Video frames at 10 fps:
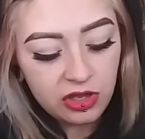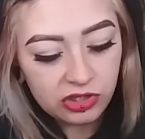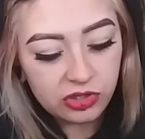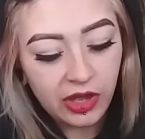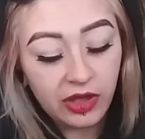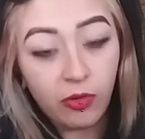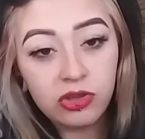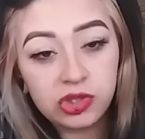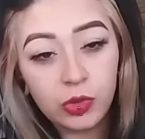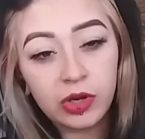So I
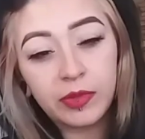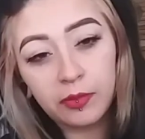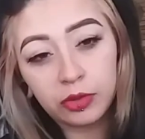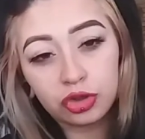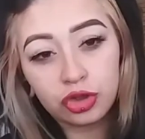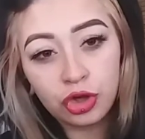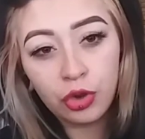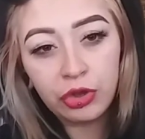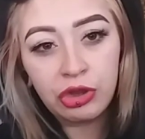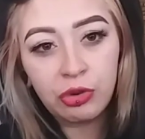also want to be able to show
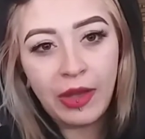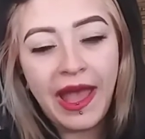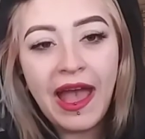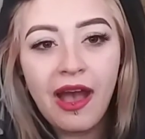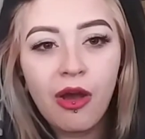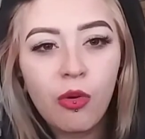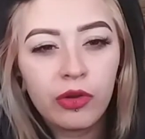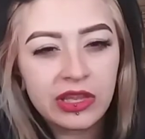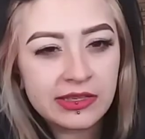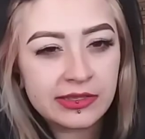you how
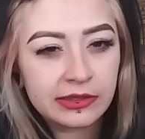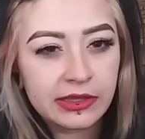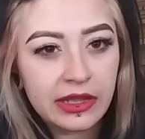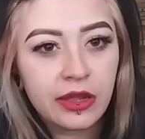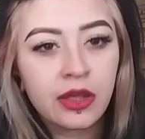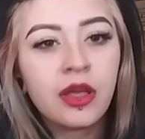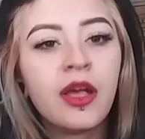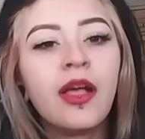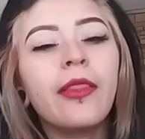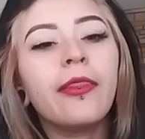easily
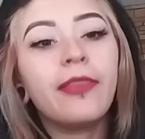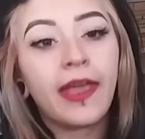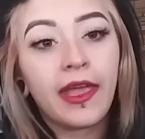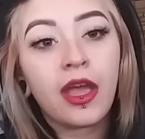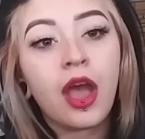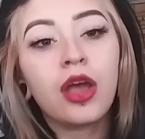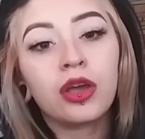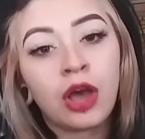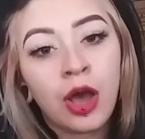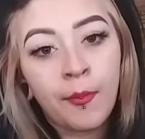they
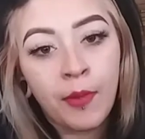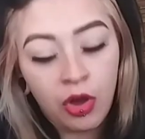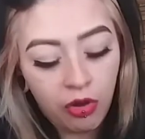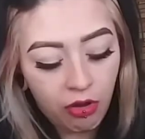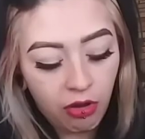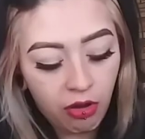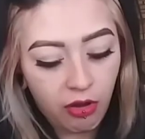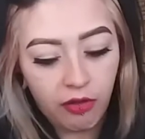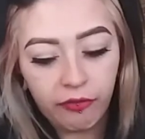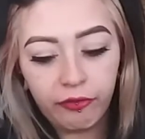come
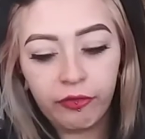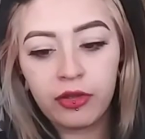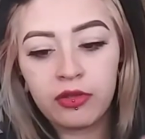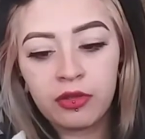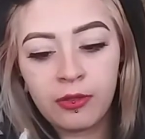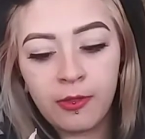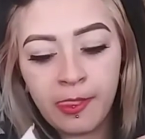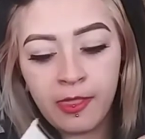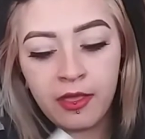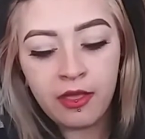off.
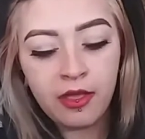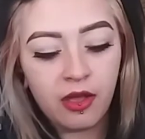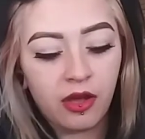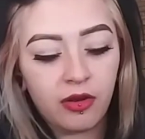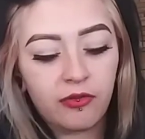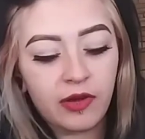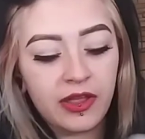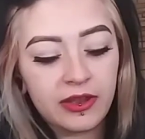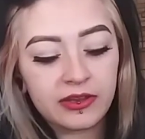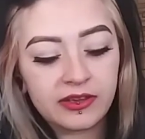
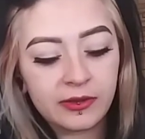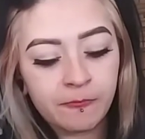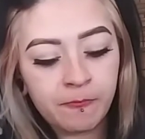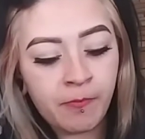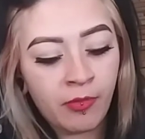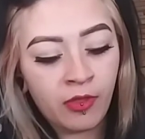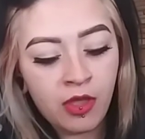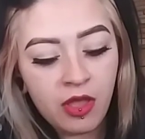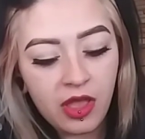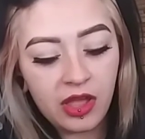Alright.
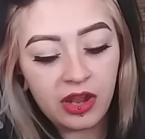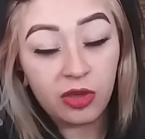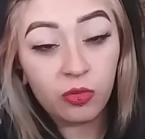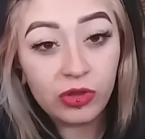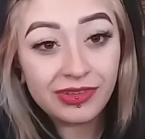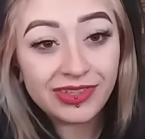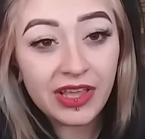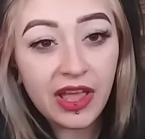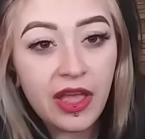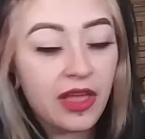And I will
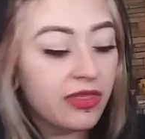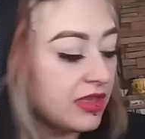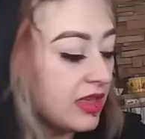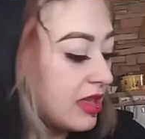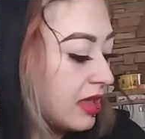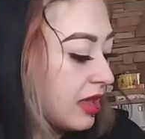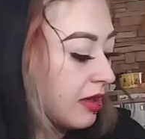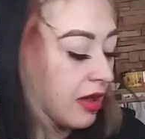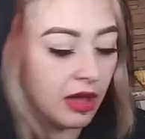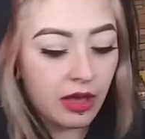say the
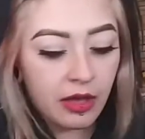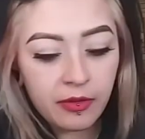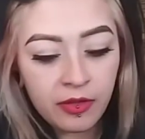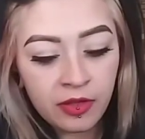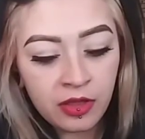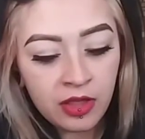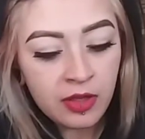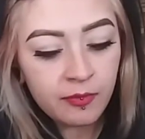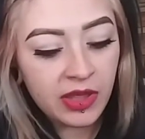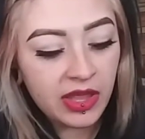
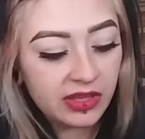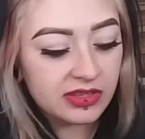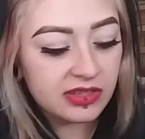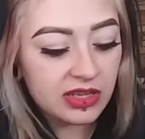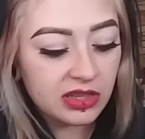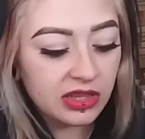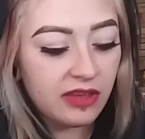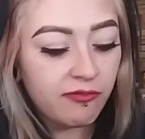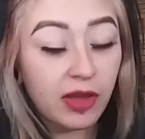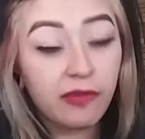pinks did
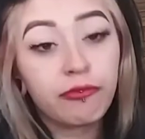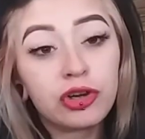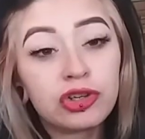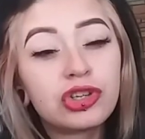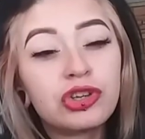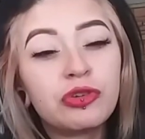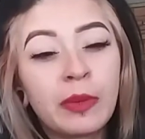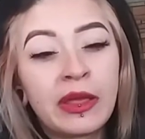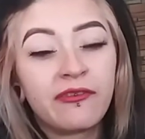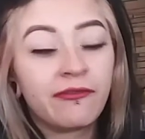leave my first 2
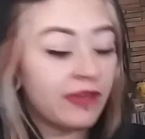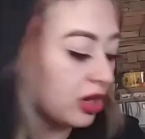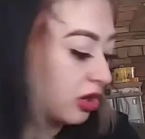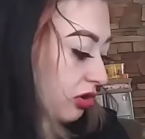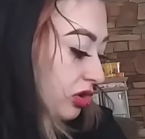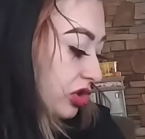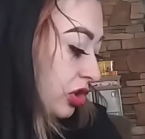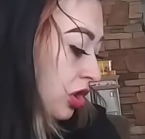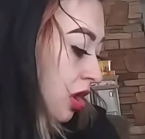fingers